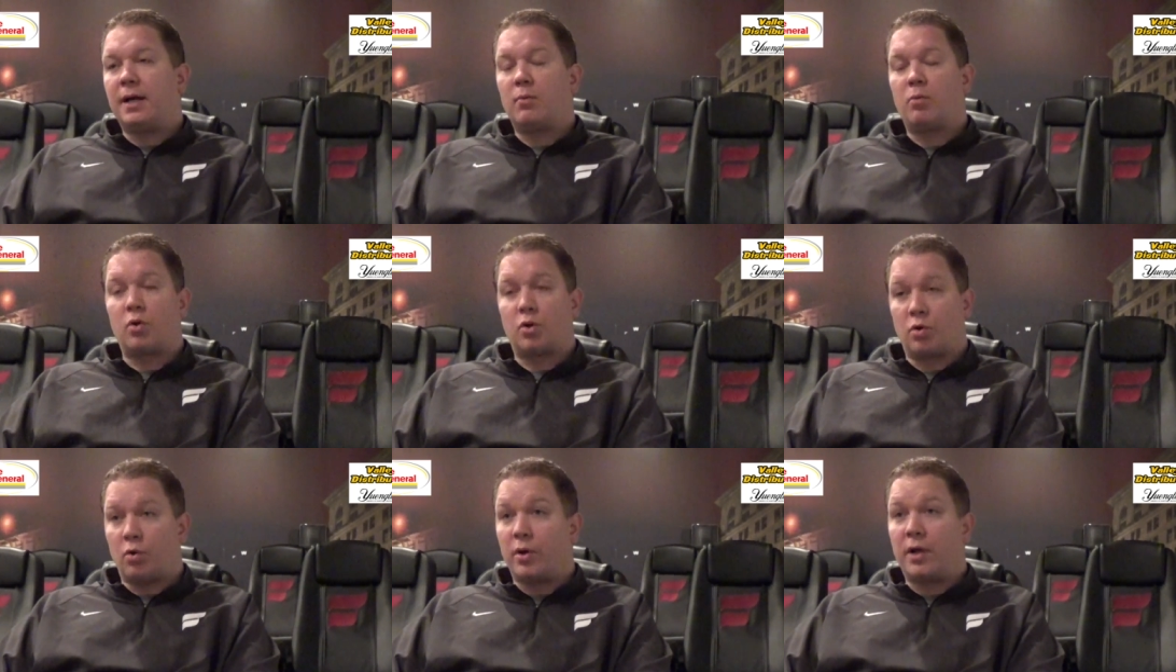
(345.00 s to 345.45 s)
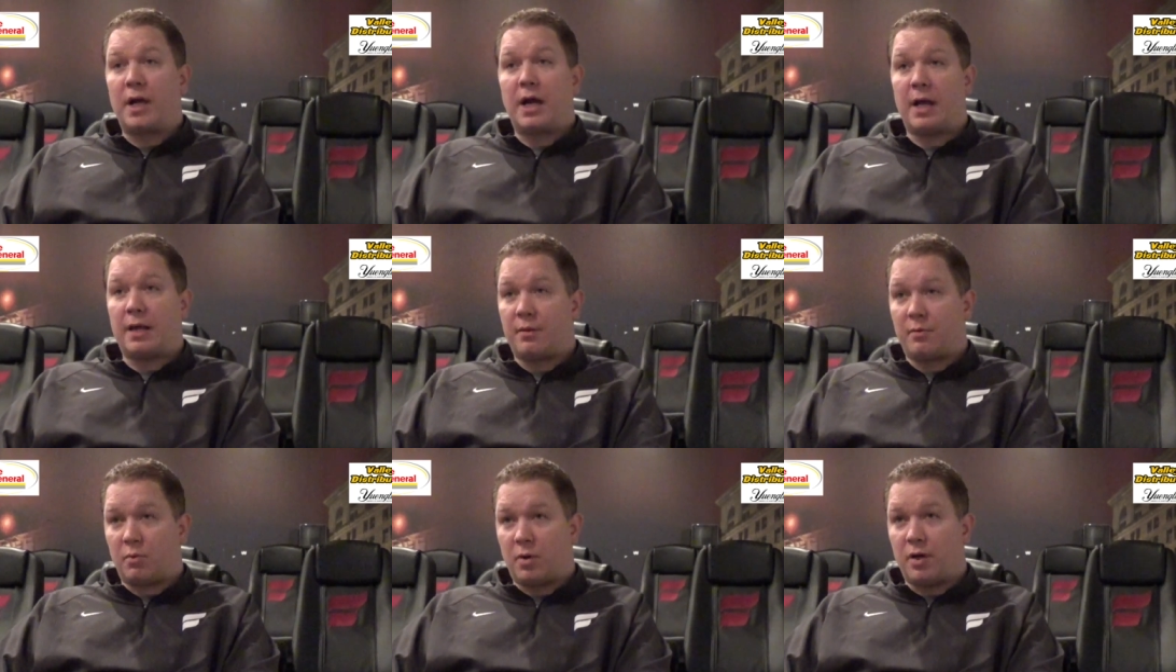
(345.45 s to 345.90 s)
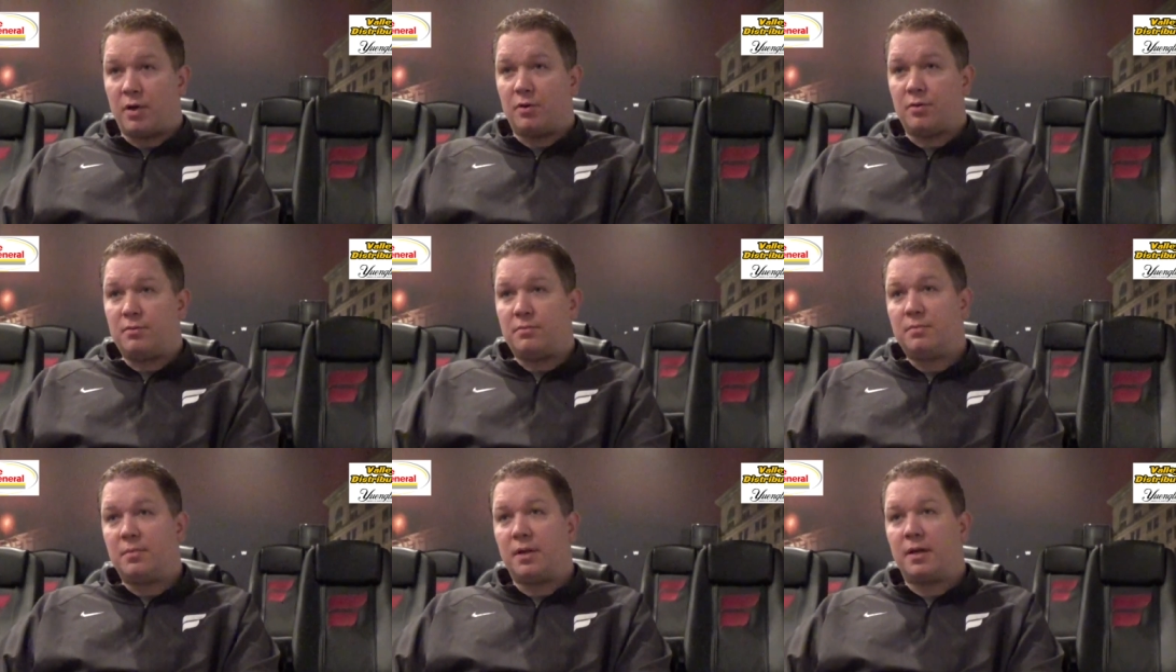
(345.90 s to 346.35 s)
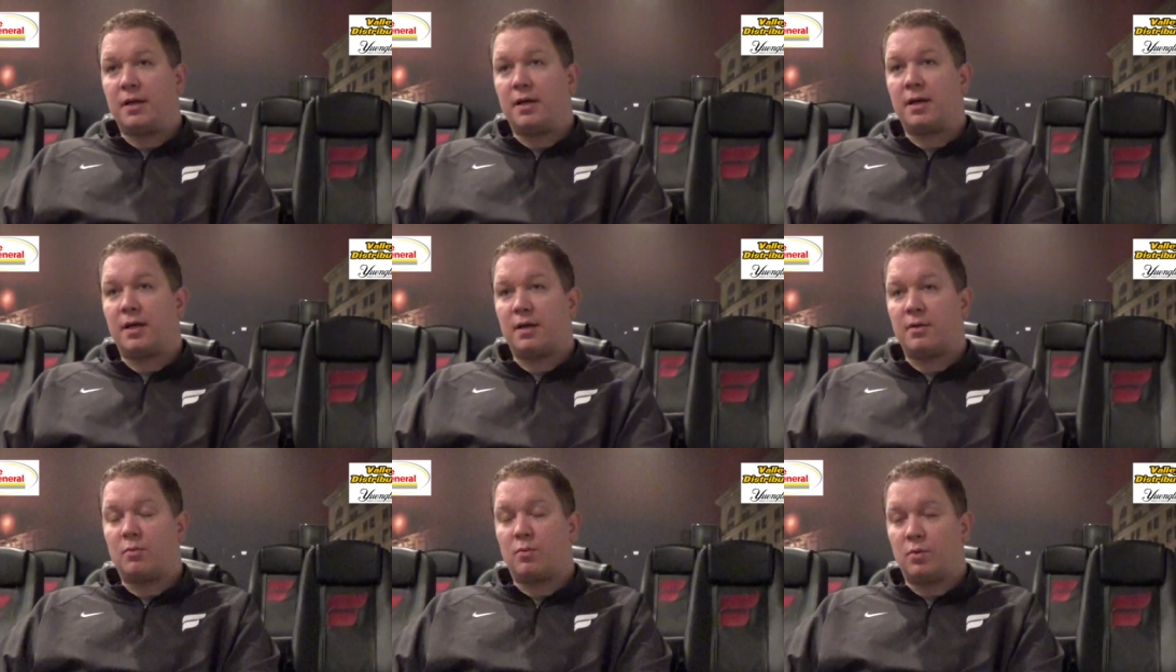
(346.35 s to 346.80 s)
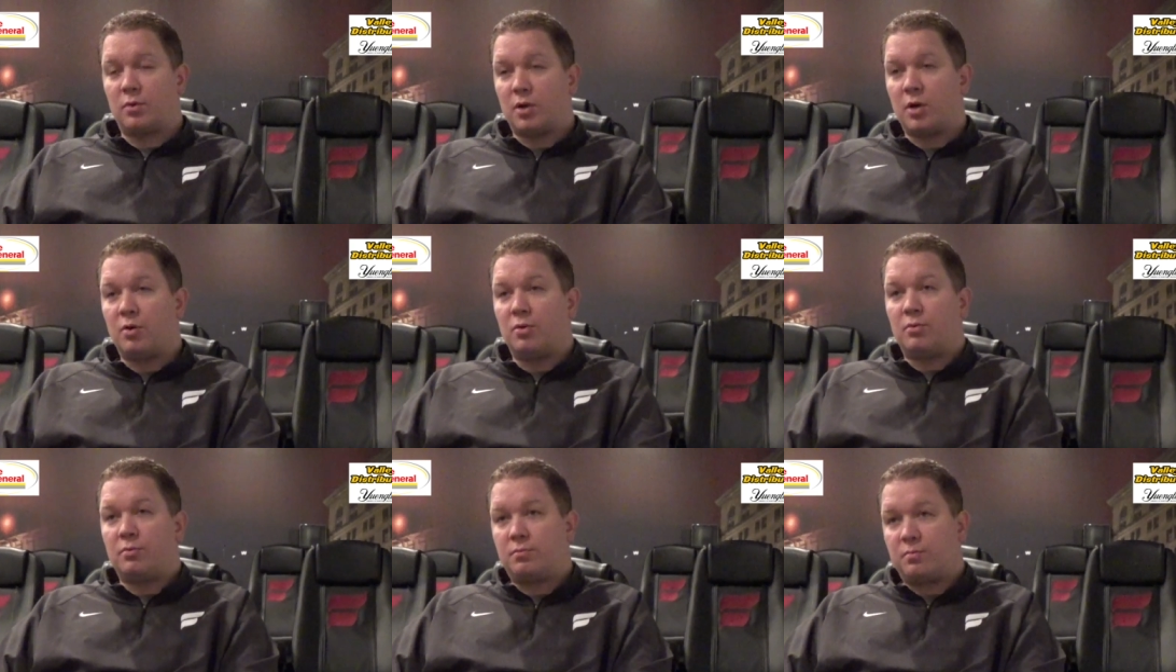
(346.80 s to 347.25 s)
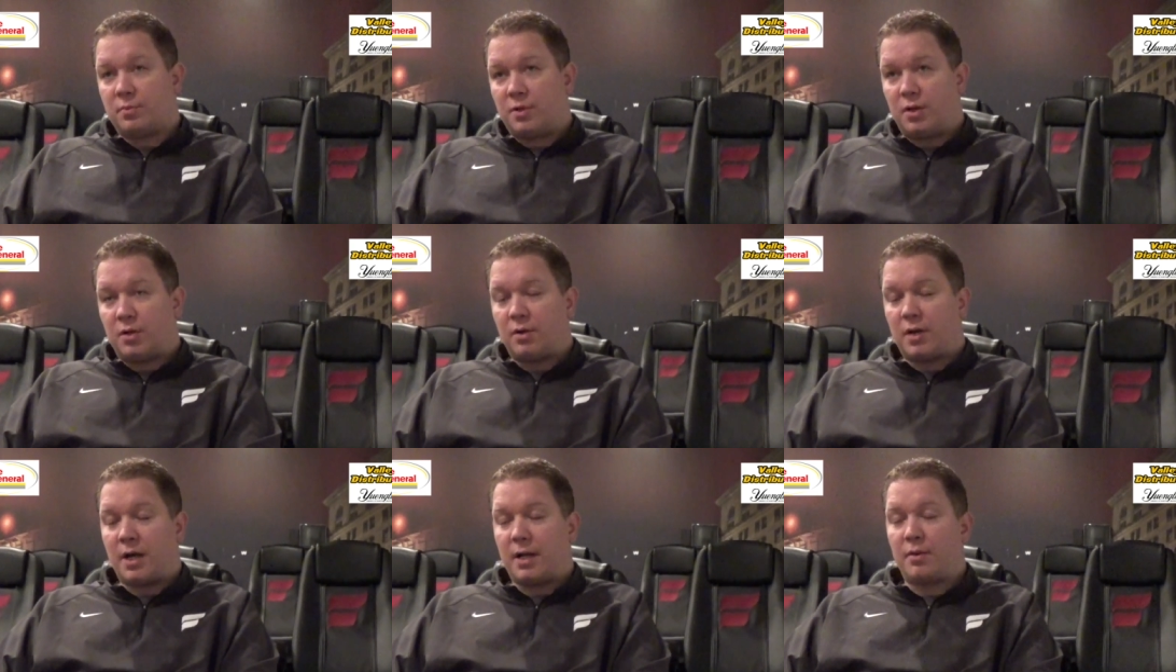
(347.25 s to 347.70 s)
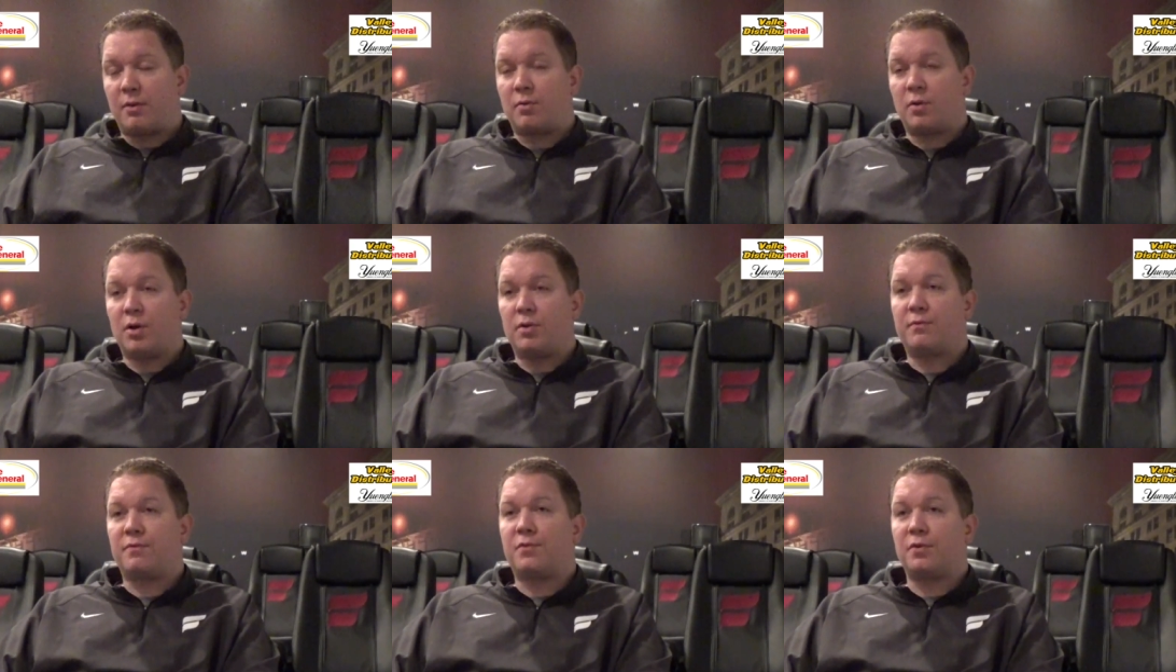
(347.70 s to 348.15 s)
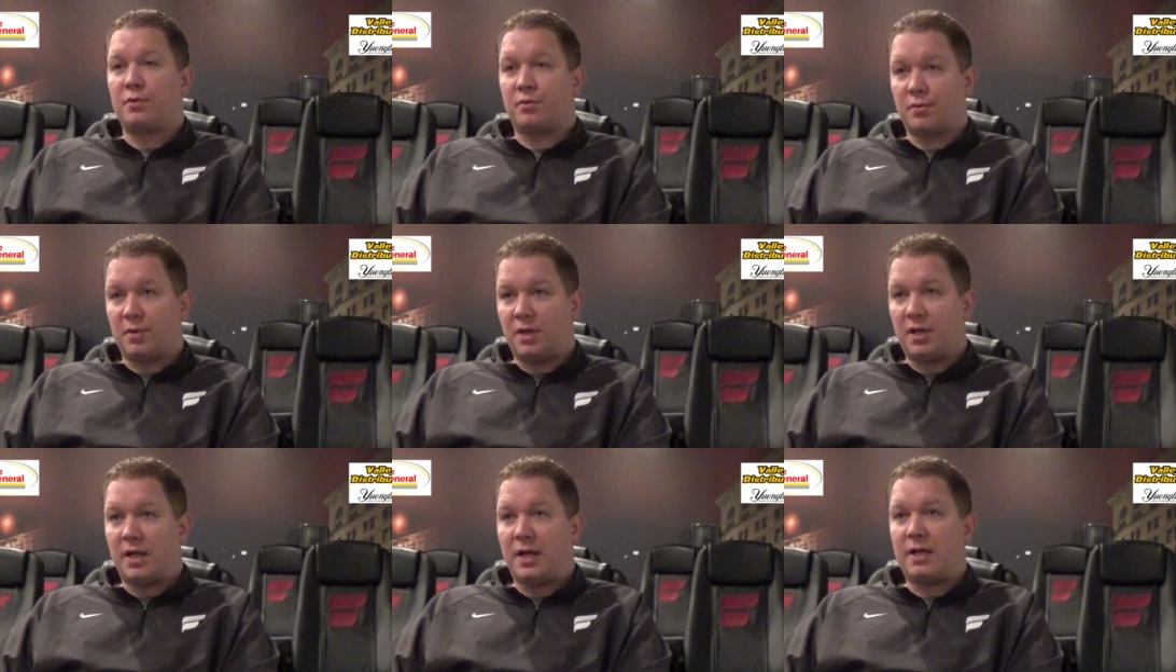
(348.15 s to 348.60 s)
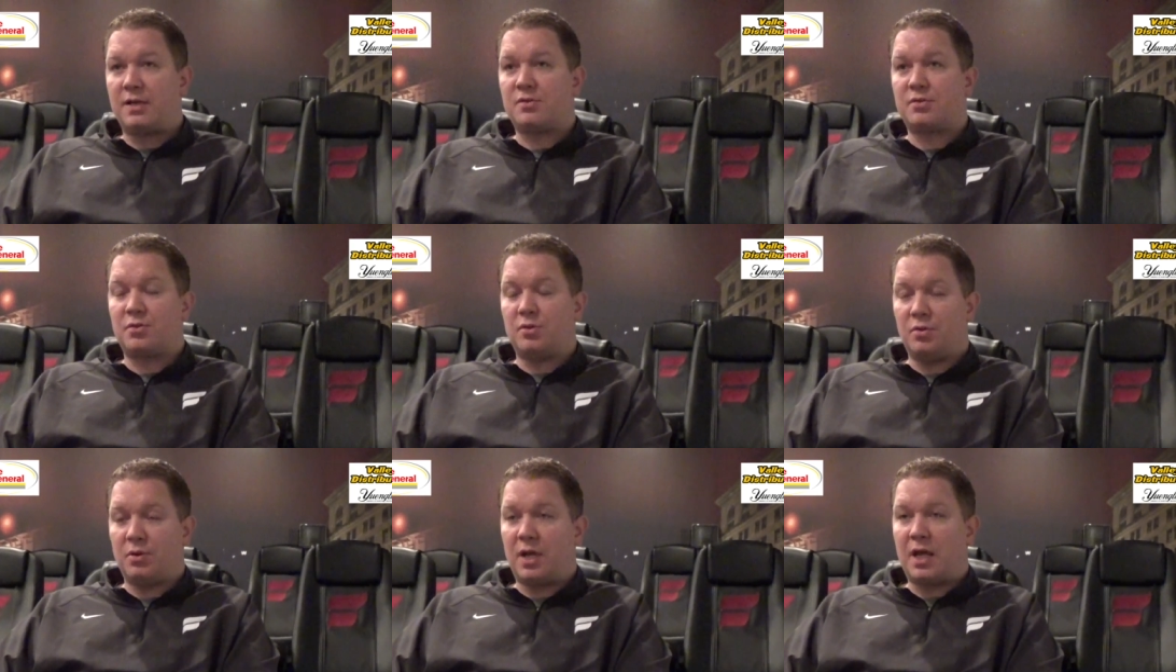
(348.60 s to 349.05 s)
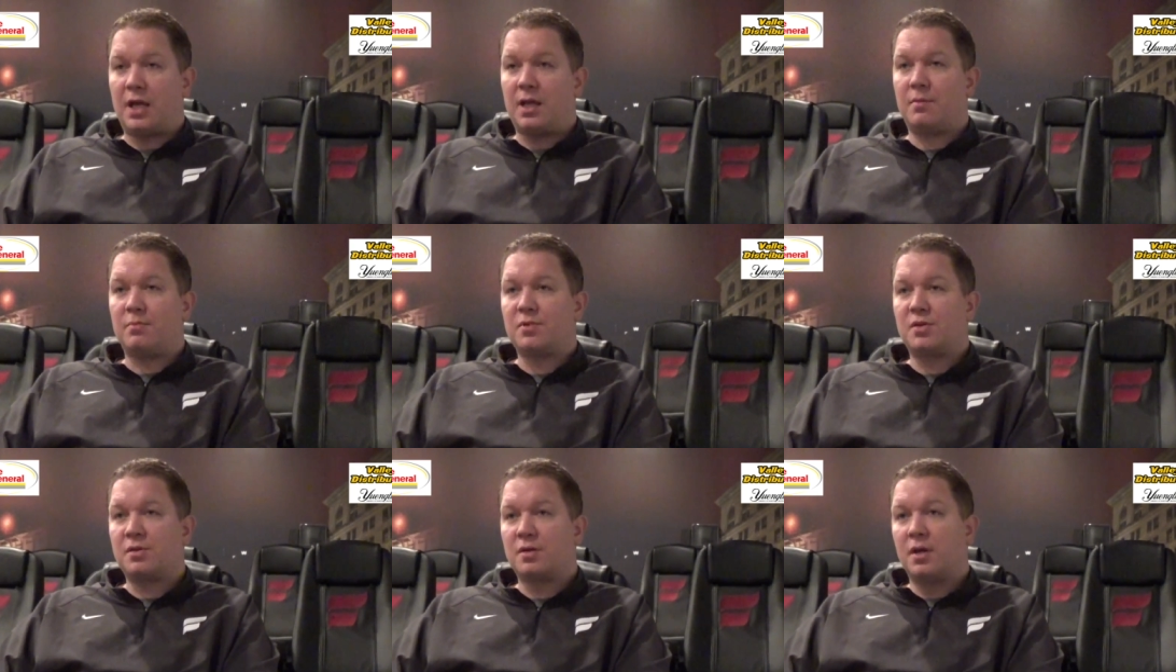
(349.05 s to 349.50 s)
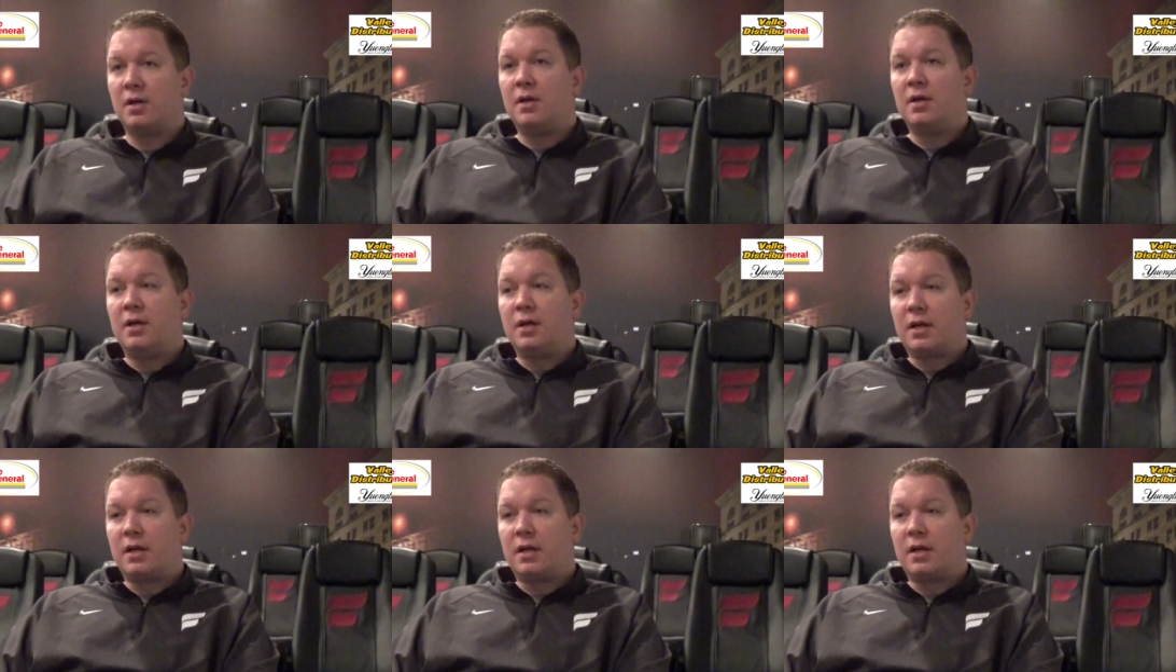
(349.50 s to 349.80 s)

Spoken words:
We're going on the road. We'll go, on the road for 3 days, 2 games.